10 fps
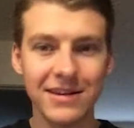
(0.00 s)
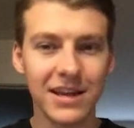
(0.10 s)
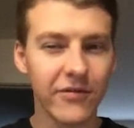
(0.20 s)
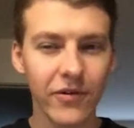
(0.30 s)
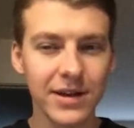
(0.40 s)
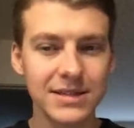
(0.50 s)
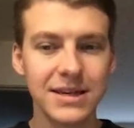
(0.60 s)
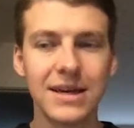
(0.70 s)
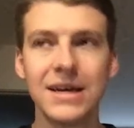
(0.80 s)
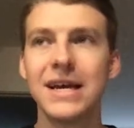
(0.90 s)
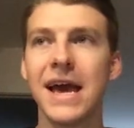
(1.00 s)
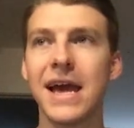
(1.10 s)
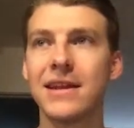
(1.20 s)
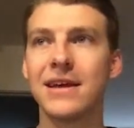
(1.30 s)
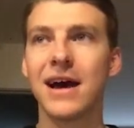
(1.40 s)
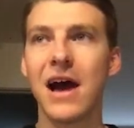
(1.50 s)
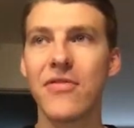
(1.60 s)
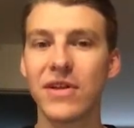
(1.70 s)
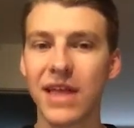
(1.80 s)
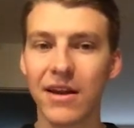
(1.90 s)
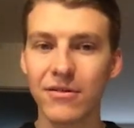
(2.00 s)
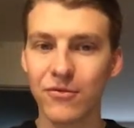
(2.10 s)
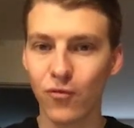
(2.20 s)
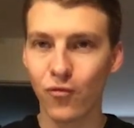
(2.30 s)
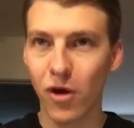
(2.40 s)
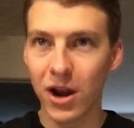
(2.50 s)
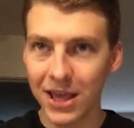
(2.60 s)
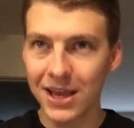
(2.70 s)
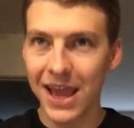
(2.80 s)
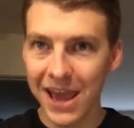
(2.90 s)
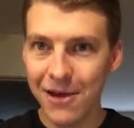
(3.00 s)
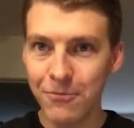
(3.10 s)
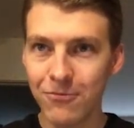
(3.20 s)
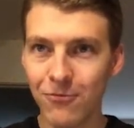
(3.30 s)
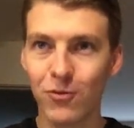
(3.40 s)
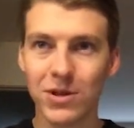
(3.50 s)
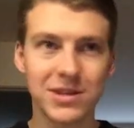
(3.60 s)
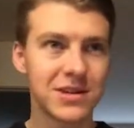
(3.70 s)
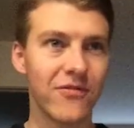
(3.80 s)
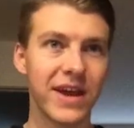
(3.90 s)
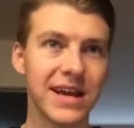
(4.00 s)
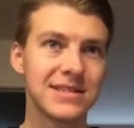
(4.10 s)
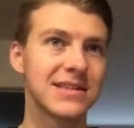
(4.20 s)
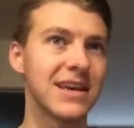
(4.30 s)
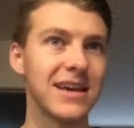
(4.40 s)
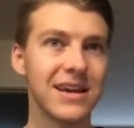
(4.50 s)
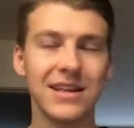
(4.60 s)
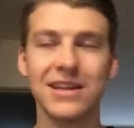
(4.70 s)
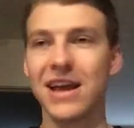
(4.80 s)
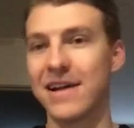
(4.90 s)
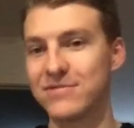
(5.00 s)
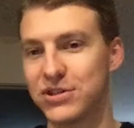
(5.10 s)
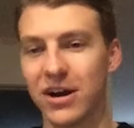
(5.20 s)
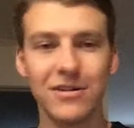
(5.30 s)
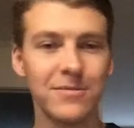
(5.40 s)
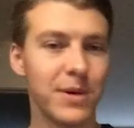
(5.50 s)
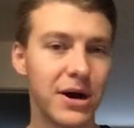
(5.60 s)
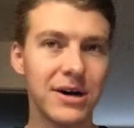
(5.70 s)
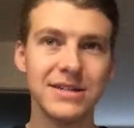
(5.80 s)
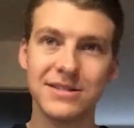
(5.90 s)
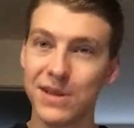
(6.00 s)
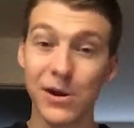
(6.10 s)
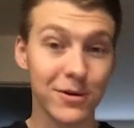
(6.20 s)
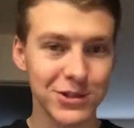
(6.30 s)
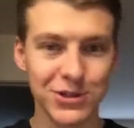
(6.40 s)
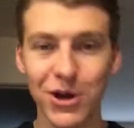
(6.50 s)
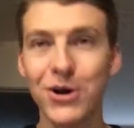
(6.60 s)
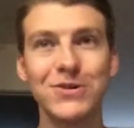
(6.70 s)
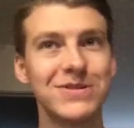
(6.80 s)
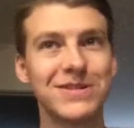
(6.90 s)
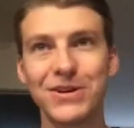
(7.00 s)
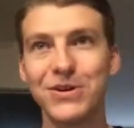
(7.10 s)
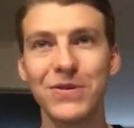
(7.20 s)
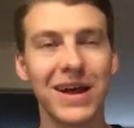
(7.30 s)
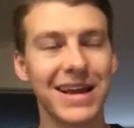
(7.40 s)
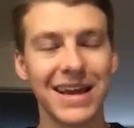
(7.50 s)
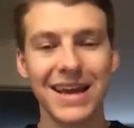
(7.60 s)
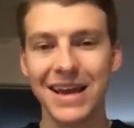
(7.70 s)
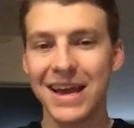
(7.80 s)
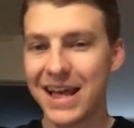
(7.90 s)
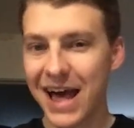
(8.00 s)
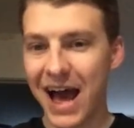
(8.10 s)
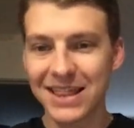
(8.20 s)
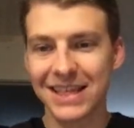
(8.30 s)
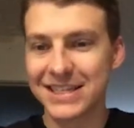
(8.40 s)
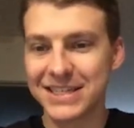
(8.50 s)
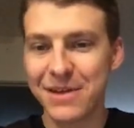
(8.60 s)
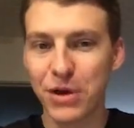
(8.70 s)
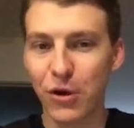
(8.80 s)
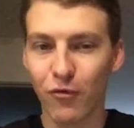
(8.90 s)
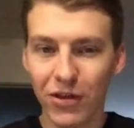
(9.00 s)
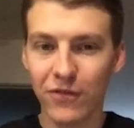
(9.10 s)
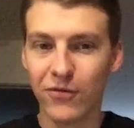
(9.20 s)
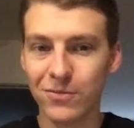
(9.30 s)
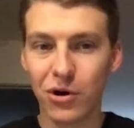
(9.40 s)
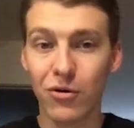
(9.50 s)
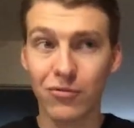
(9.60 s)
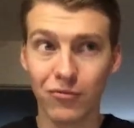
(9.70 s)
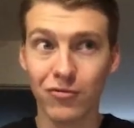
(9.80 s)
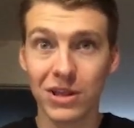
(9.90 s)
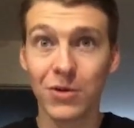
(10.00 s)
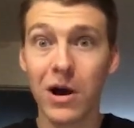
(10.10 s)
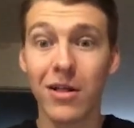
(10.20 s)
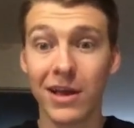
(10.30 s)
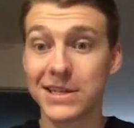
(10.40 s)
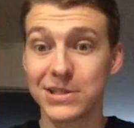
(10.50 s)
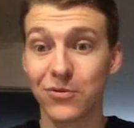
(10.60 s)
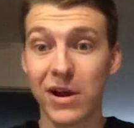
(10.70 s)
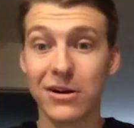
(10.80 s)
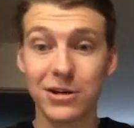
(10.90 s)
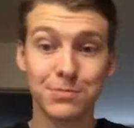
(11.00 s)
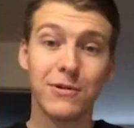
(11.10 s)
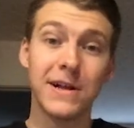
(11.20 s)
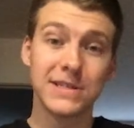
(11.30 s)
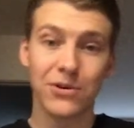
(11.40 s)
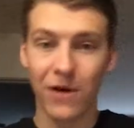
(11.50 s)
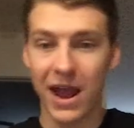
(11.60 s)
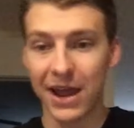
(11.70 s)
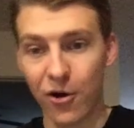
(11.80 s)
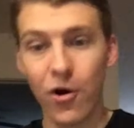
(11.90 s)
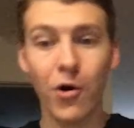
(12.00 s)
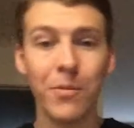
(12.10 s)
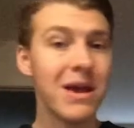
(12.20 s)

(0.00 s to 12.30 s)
different? And I think that running game with Stefanski and you have Chubb, Hunt, Dearness Jones too, like I think this team can run the football really well against the Raiders. Plus they're at home.